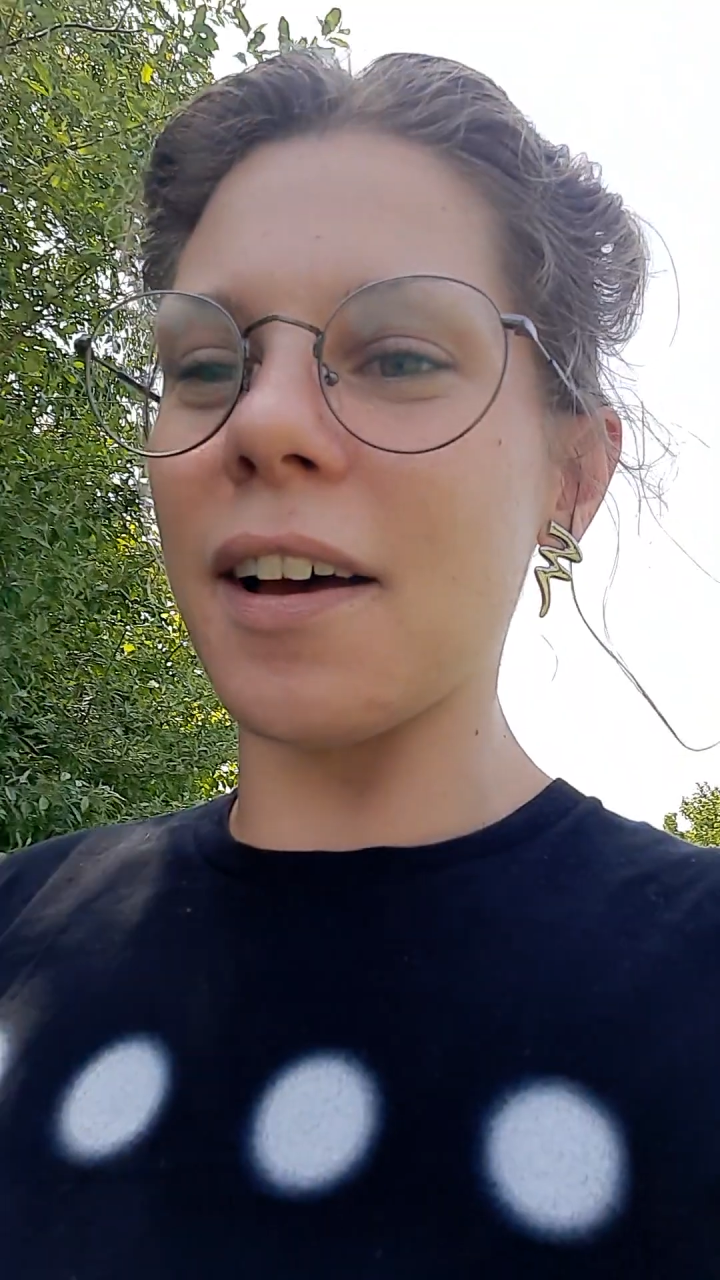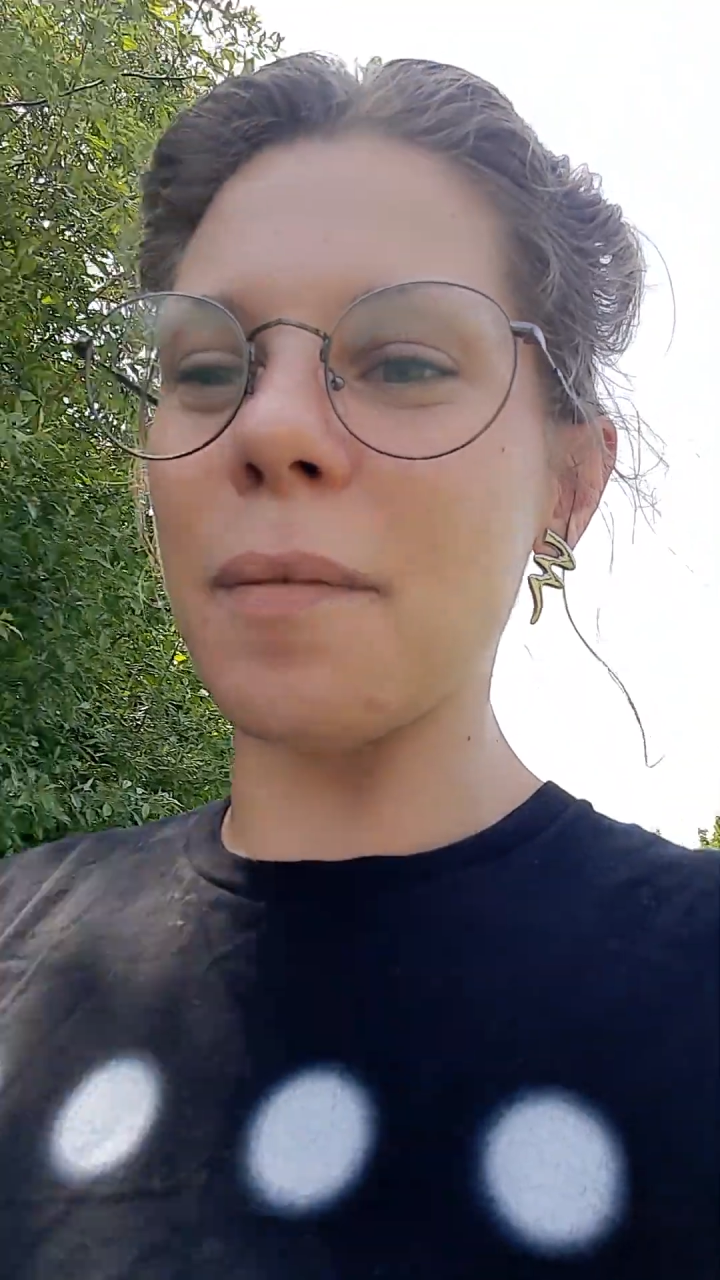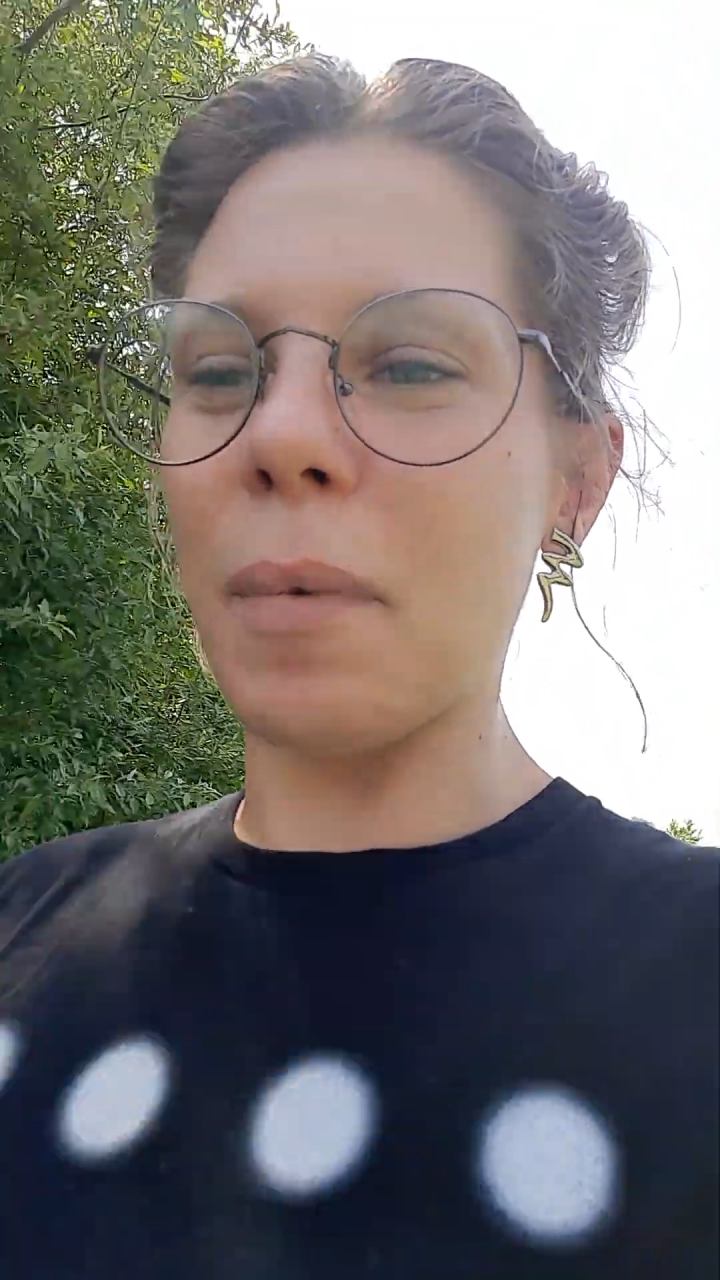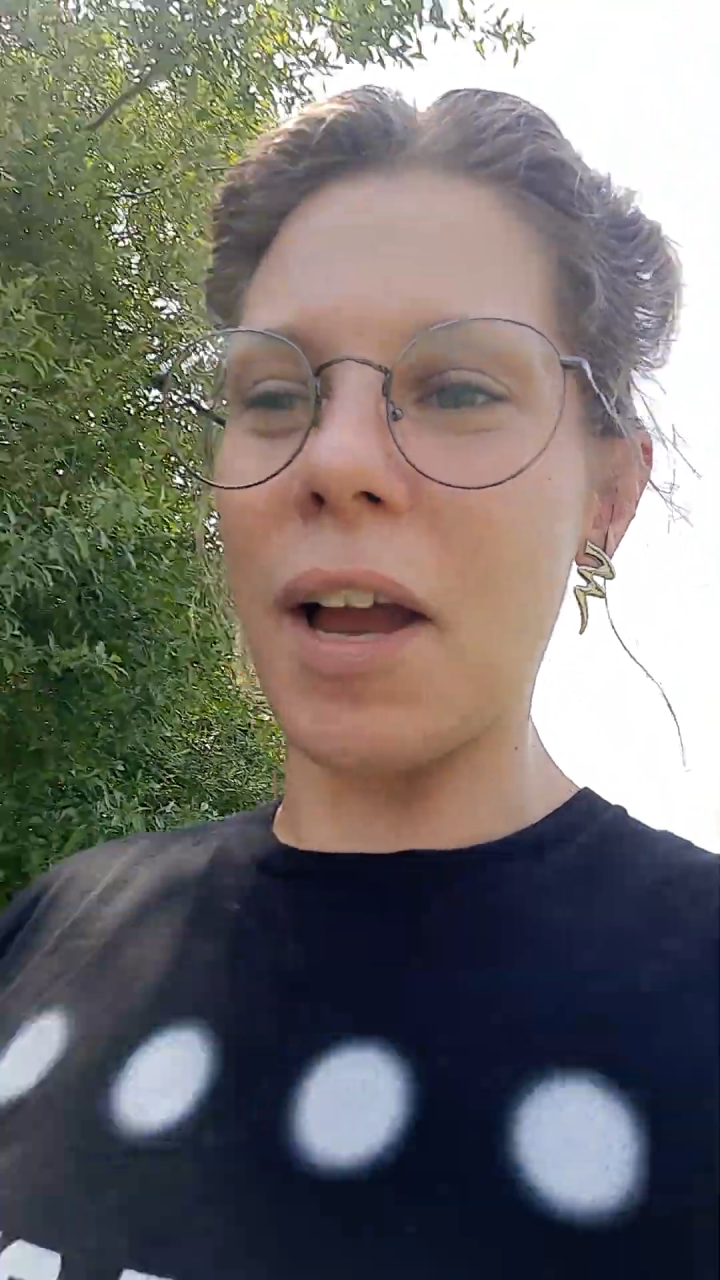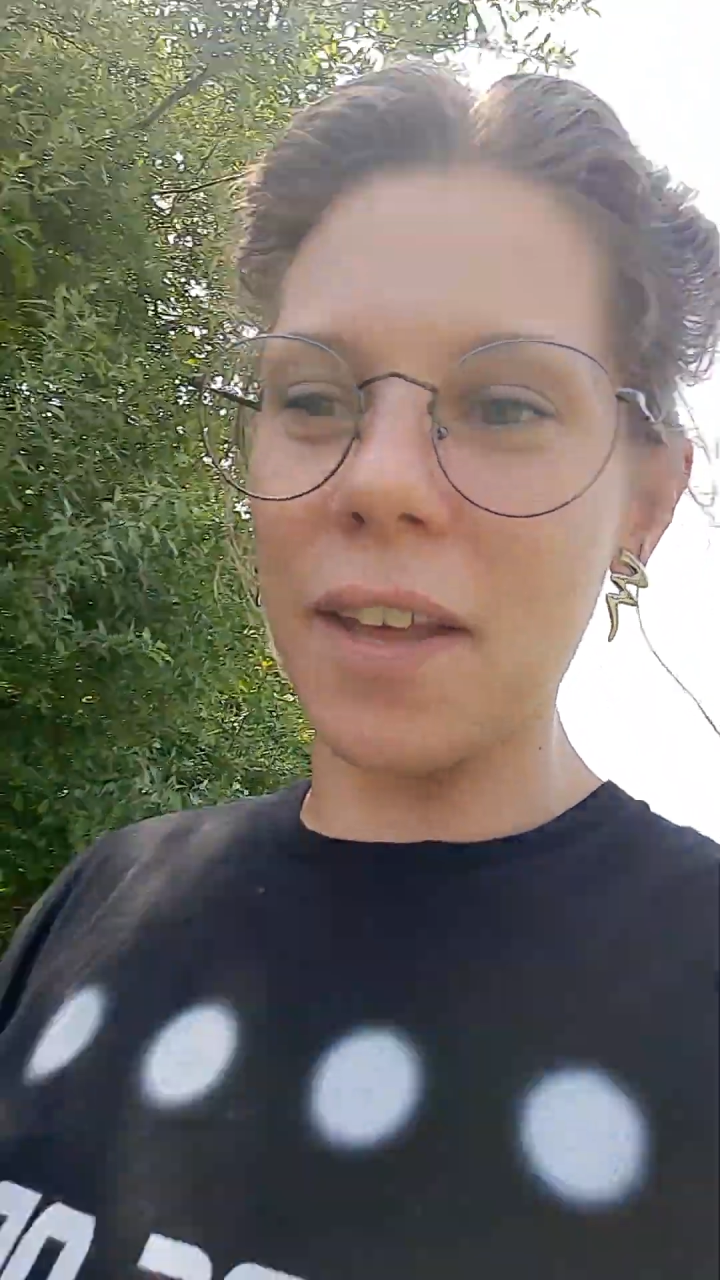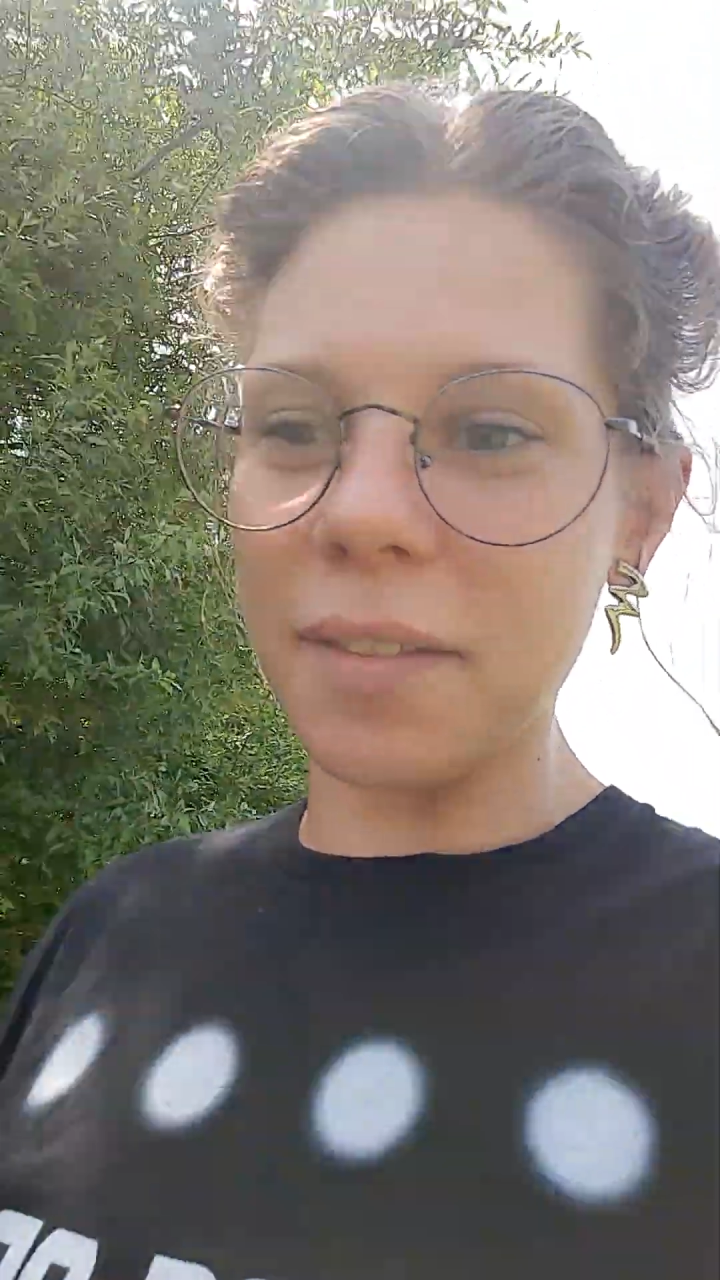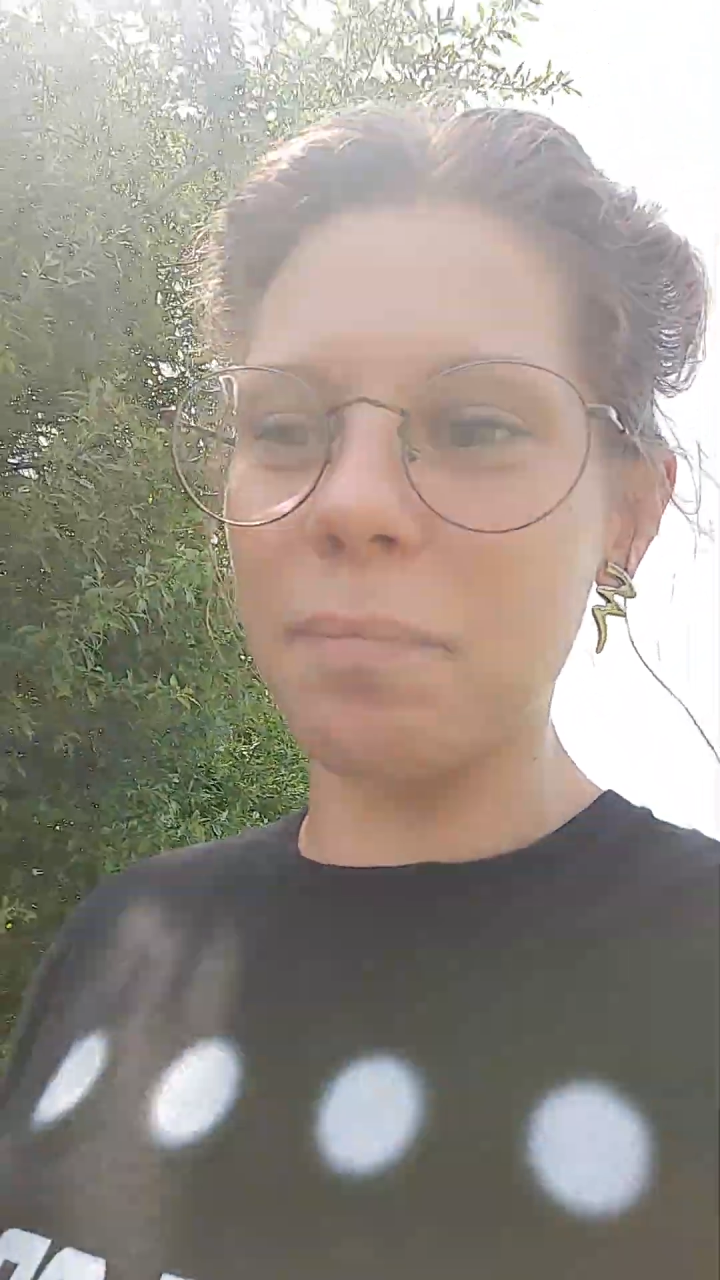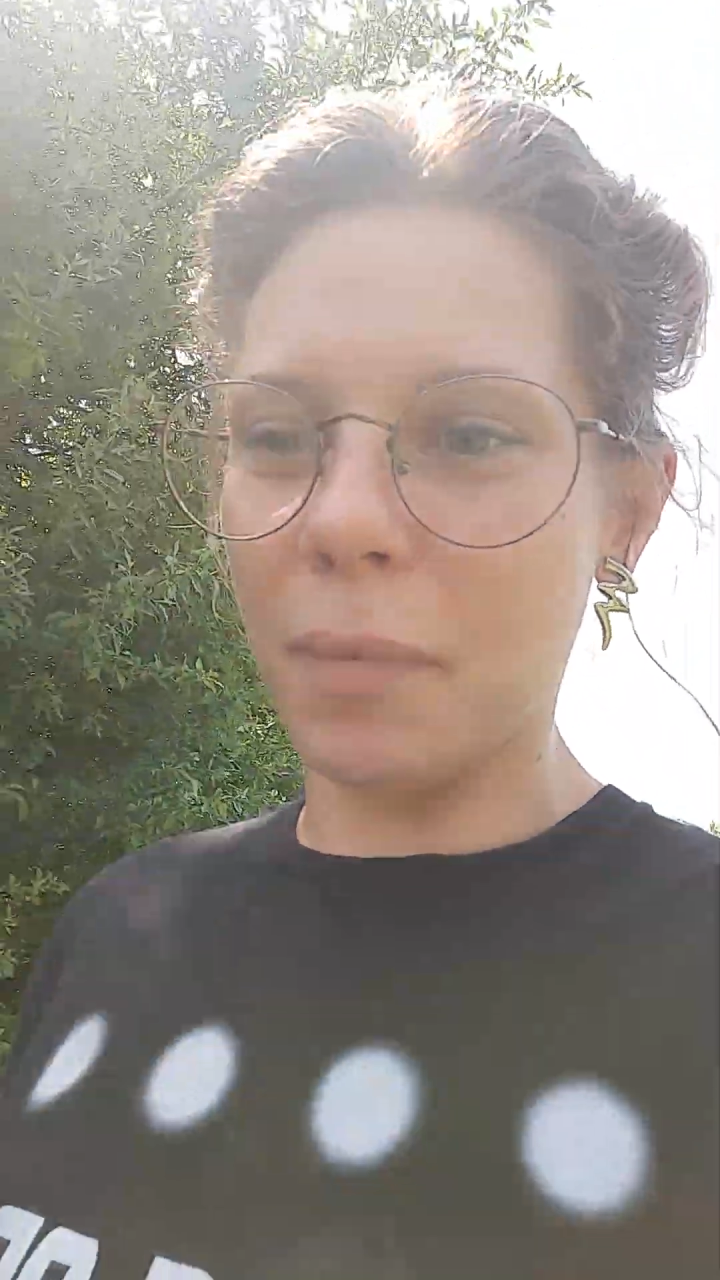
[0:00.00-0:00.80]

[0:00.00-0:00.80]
my